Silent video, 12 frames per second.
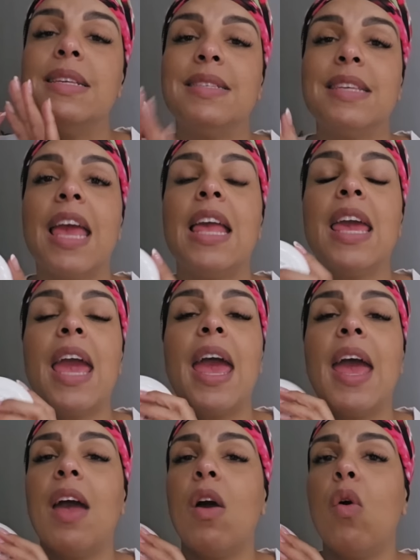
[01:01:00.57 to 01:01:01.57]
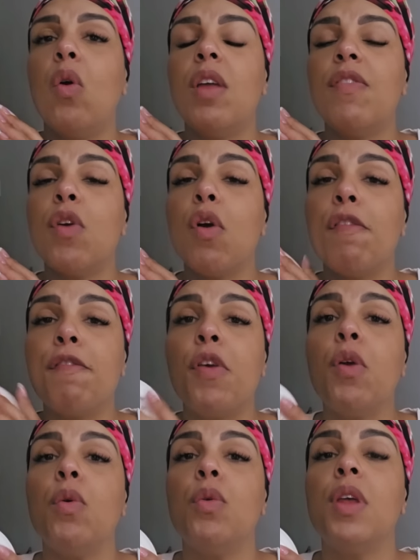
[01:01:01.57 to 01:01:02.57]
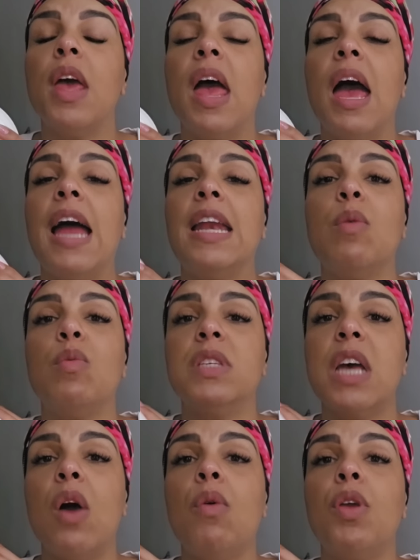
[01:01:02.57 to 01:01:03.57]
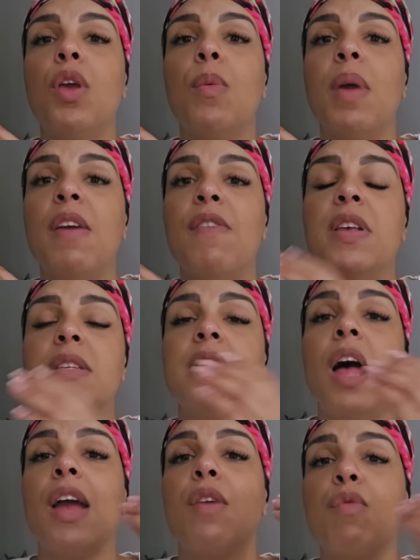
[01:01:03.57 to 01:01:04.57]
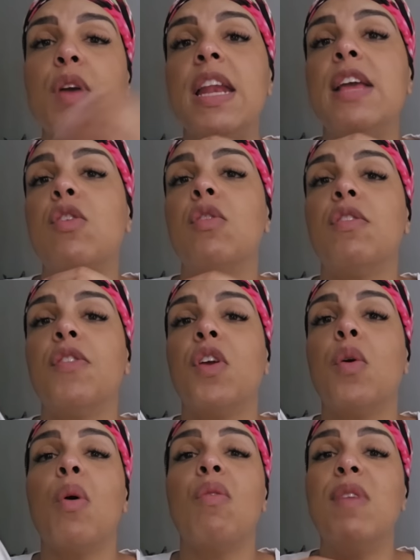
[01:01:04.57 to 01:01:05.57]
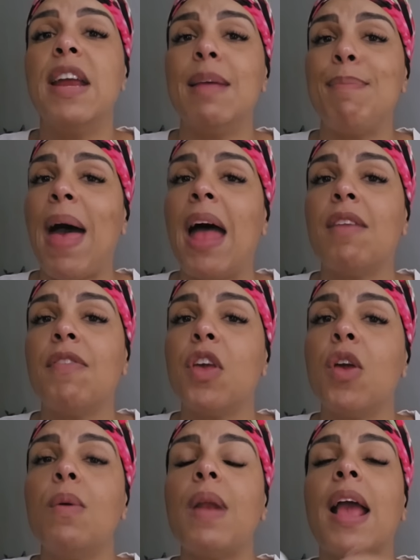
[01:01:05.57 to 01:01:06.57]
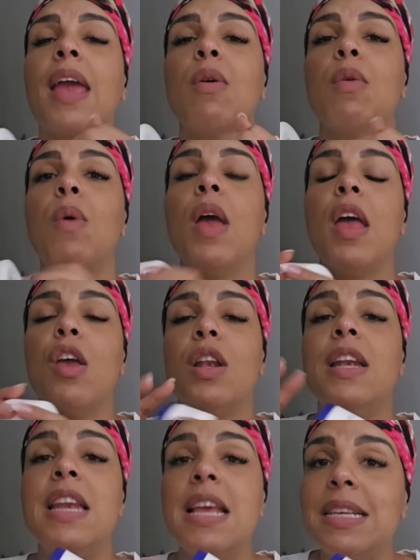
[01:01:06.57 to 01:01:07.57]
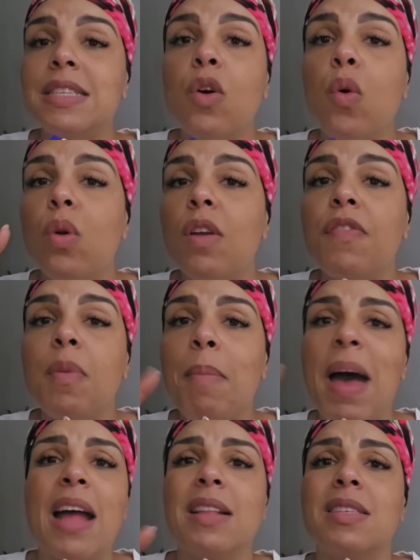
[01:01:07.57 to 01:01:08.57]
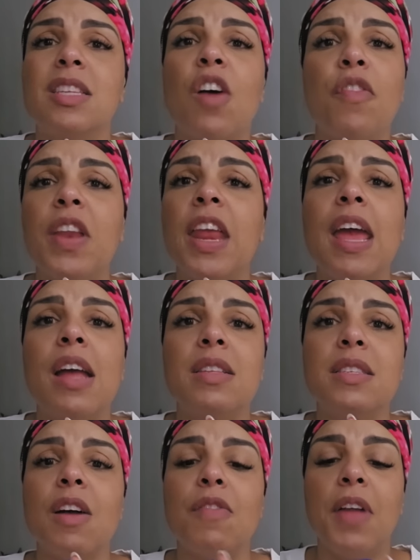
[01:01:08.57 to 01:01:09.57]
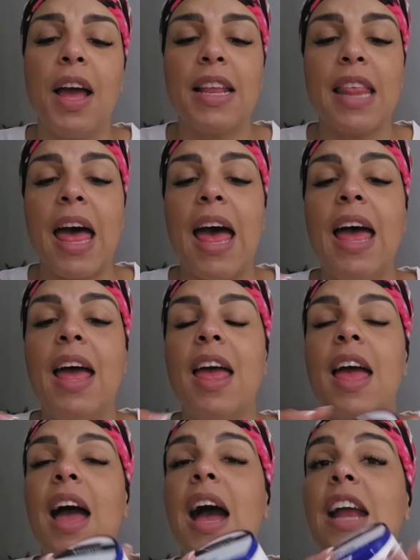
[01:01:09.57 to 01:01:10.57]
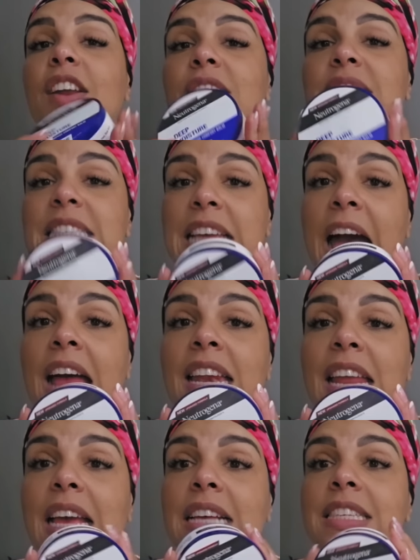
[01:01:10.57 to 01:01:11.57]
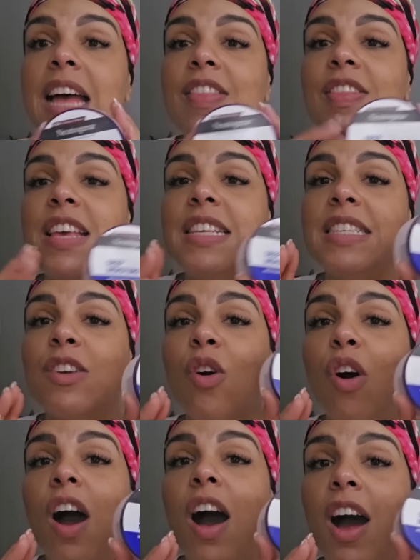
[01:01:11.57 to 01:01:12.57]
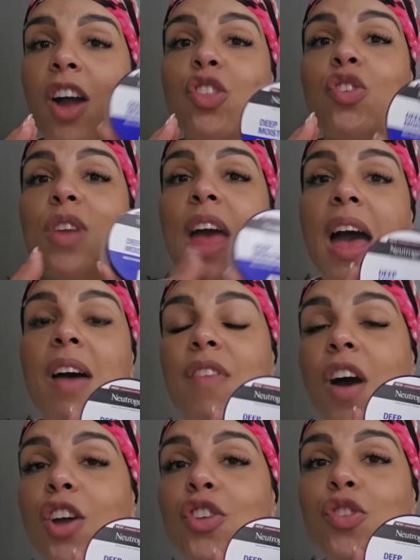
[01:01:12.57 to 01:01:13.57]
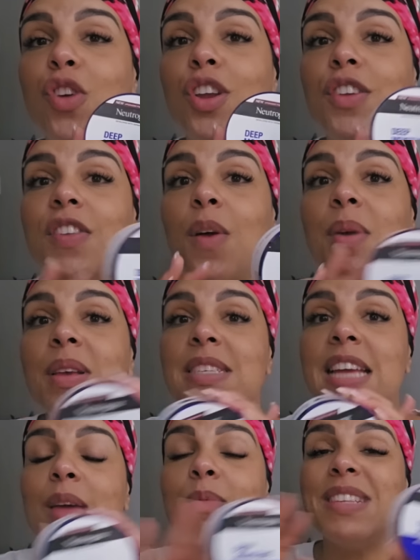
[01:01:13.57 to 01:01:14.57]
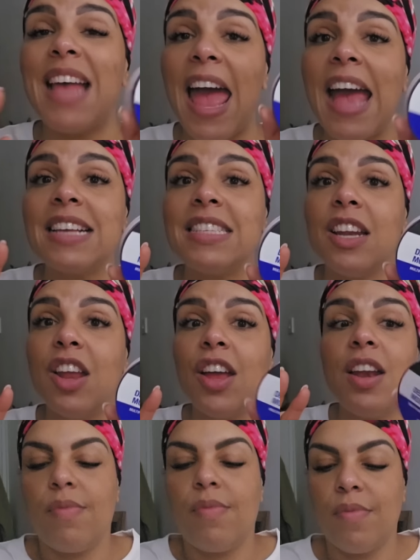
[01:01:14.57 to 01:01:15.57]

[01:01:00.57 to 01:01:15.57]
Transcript: skincare, all of your food, and it will tell you if it's like really good for you or really bad for you. Like, it will list all of the bad stuff in it and stuff like that. And I scanned this, and this got 100 out of 100, so it said it was excellent.